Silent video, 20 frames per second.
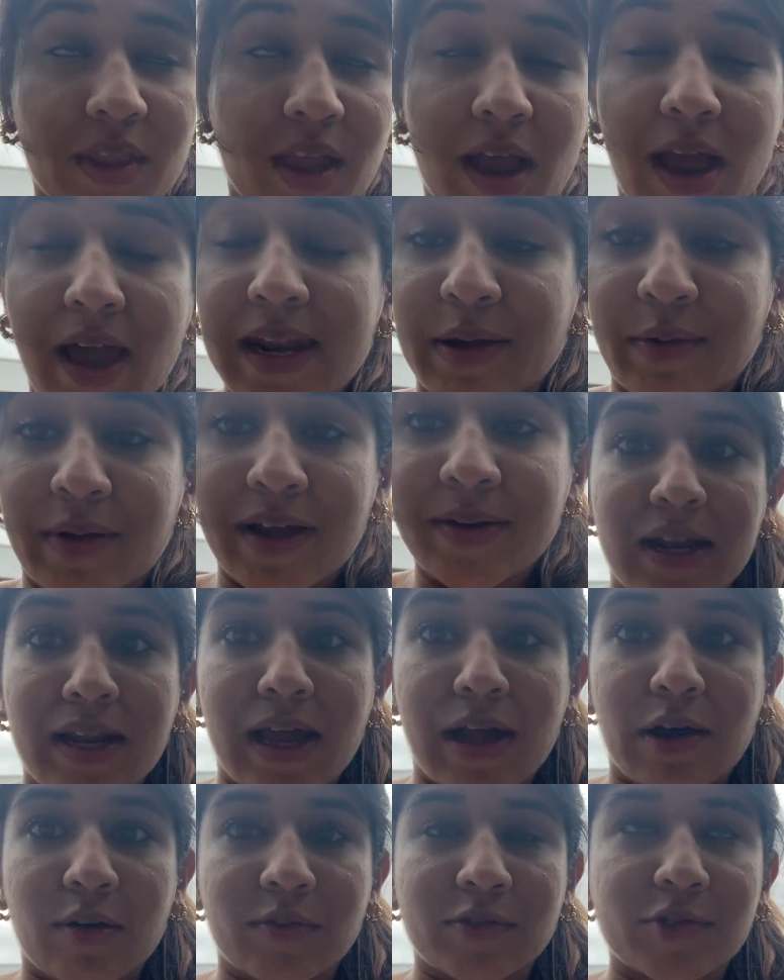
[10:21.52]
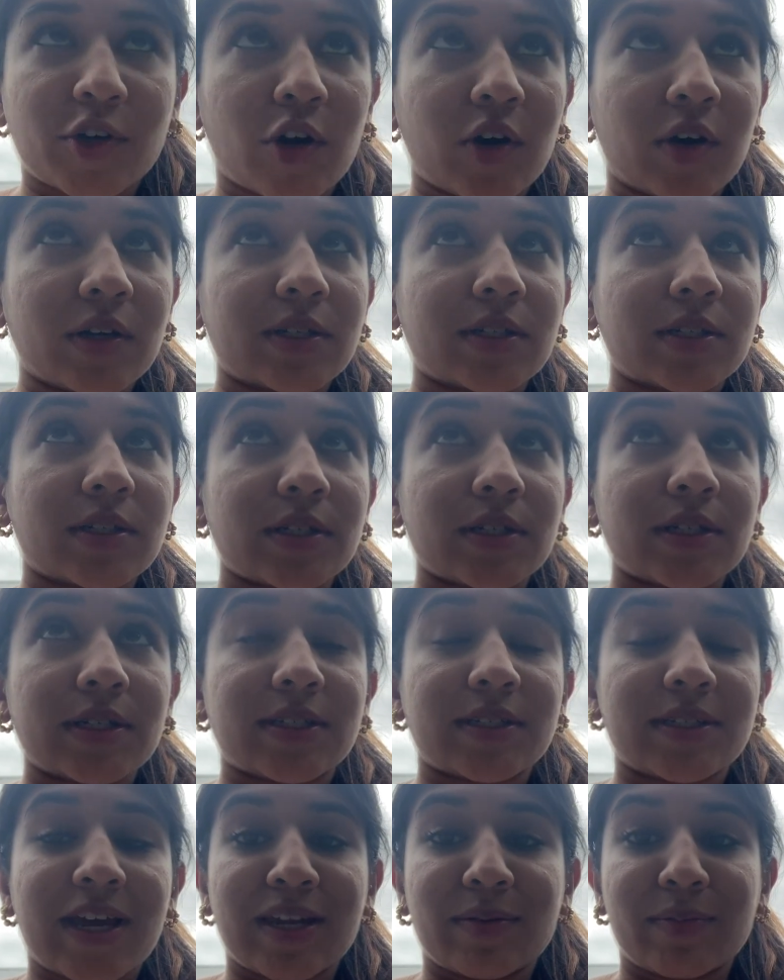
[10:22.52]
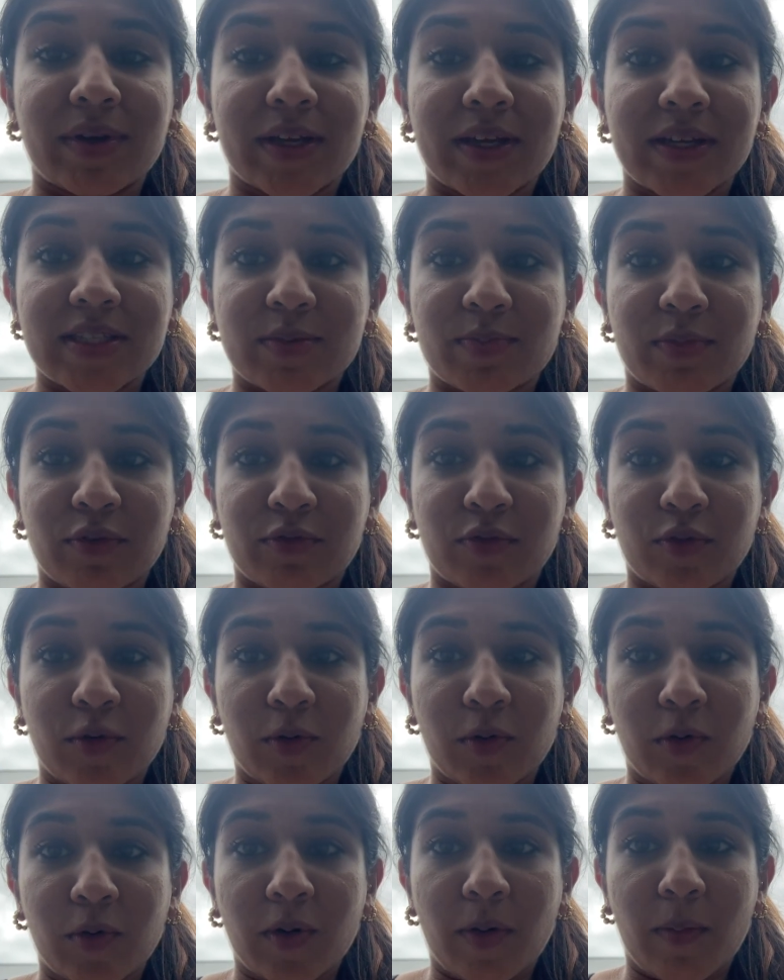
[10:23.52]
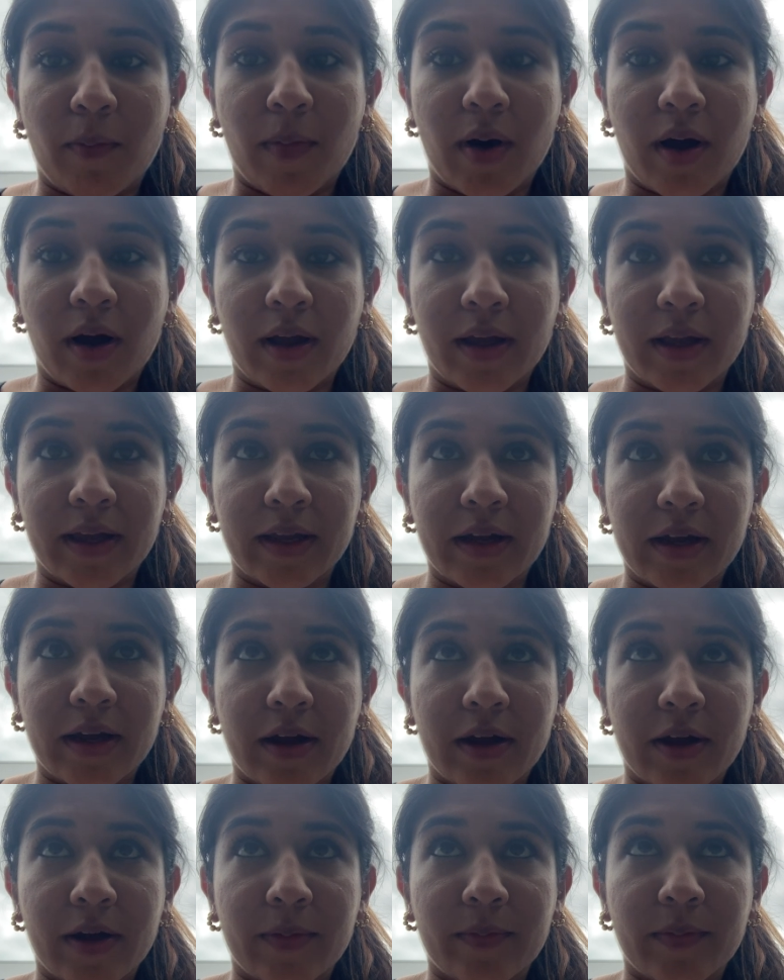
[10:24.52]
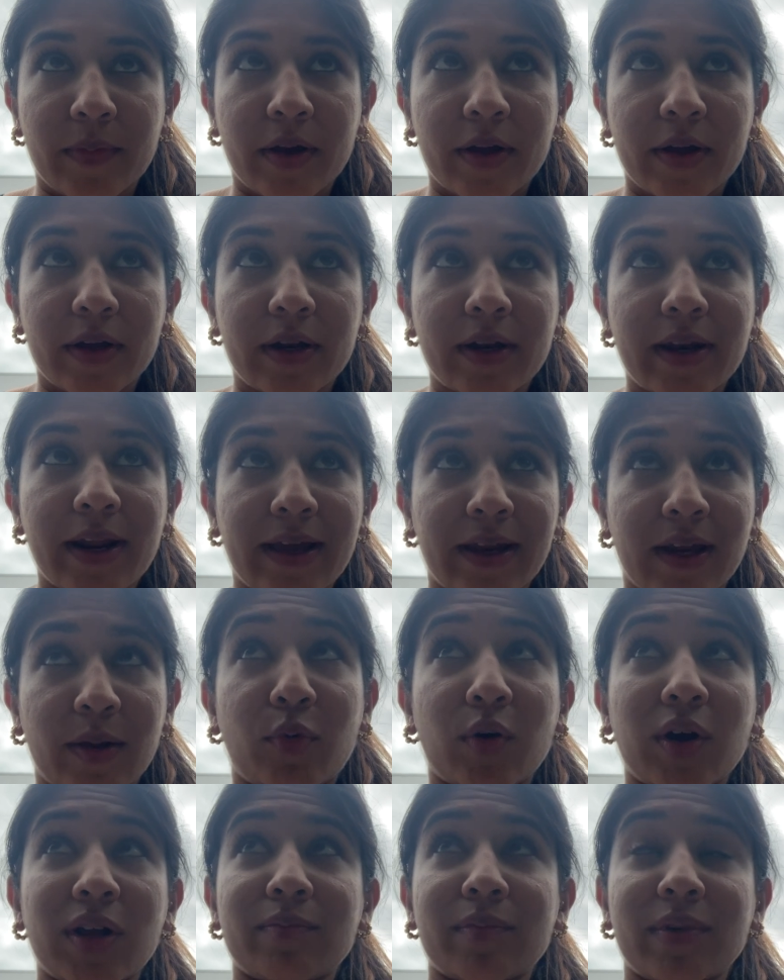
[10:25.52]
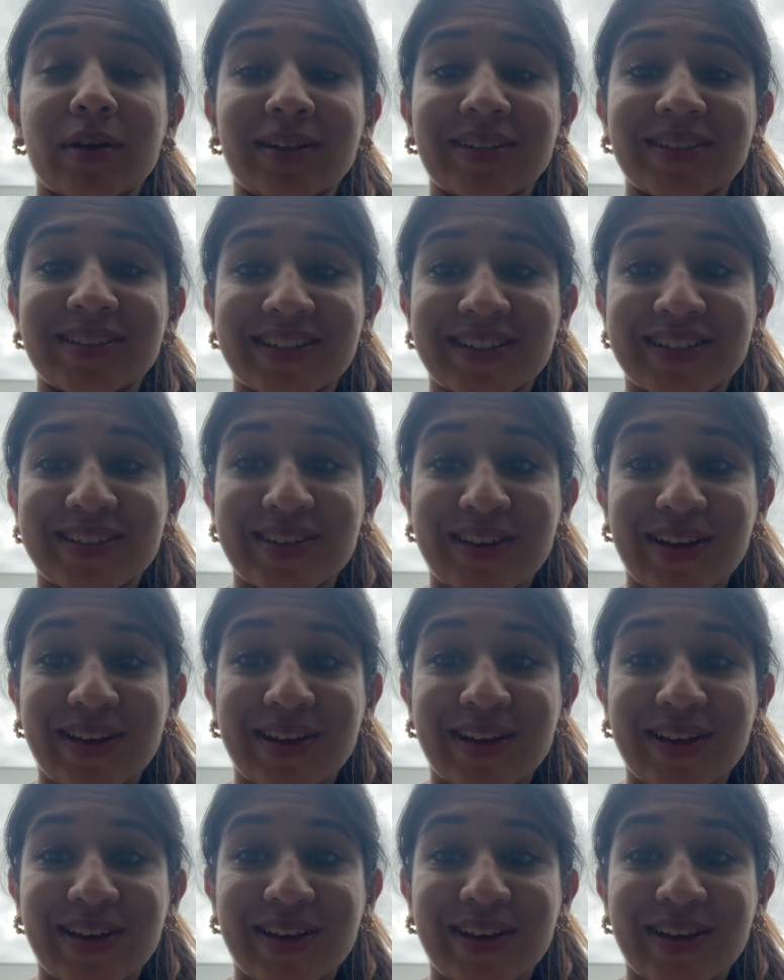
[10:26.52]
Anyway, now I've got 10 minutes before my nail appointment